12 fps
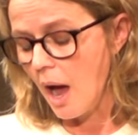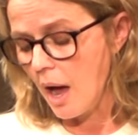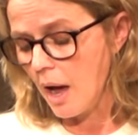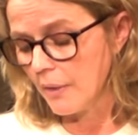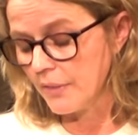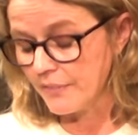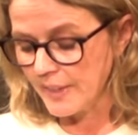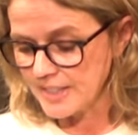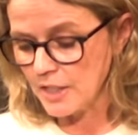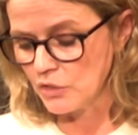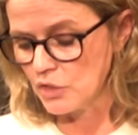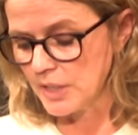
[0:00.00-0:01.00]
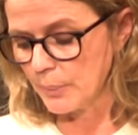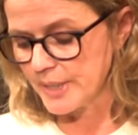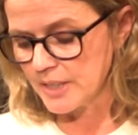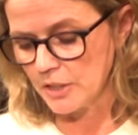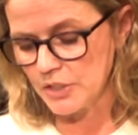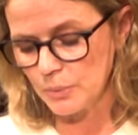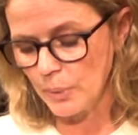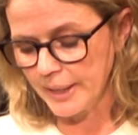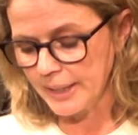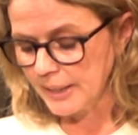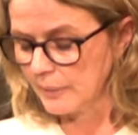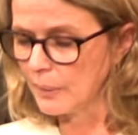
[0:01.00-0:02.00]
The first country that we started
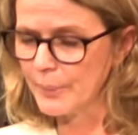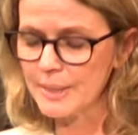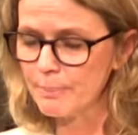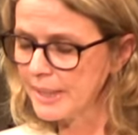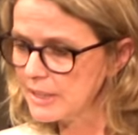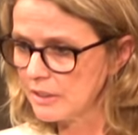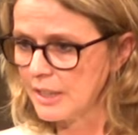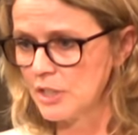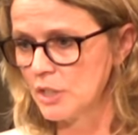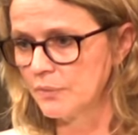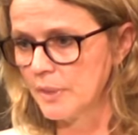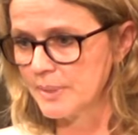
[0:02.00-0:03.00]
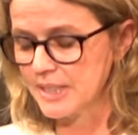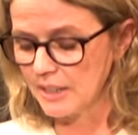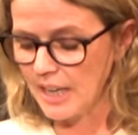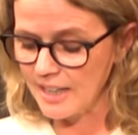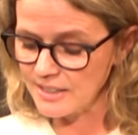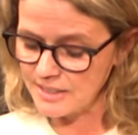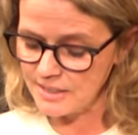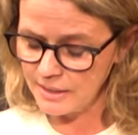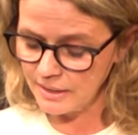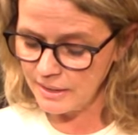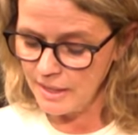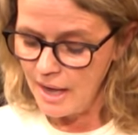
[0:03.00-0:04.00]
working in, there was a big donation from
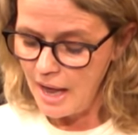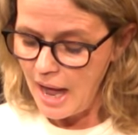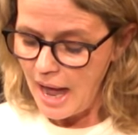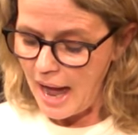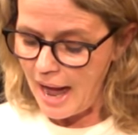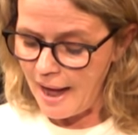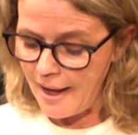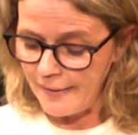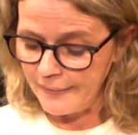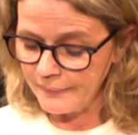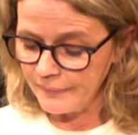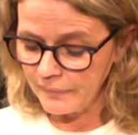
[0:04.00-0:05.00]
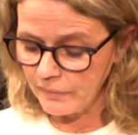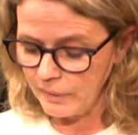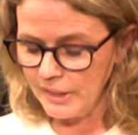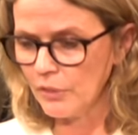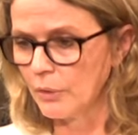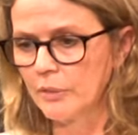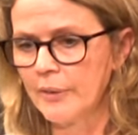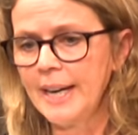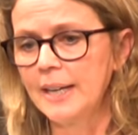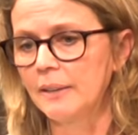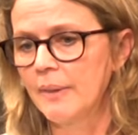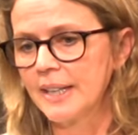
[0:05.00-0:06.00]
Scholastic, and he thought,
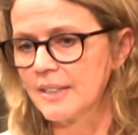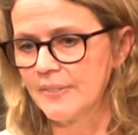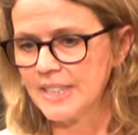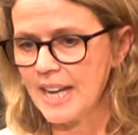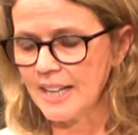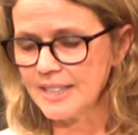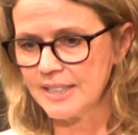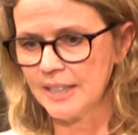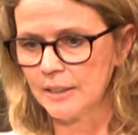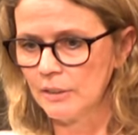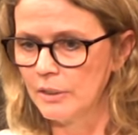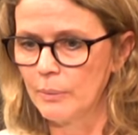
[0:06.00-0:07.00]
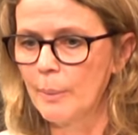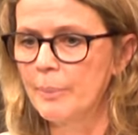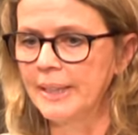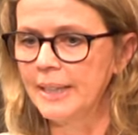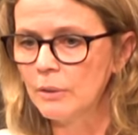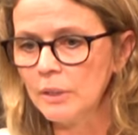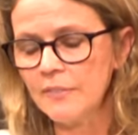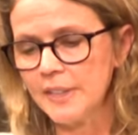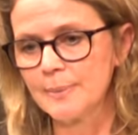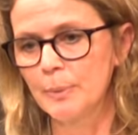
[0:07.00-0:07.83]
great, that's fantastic, look, we're bringing all of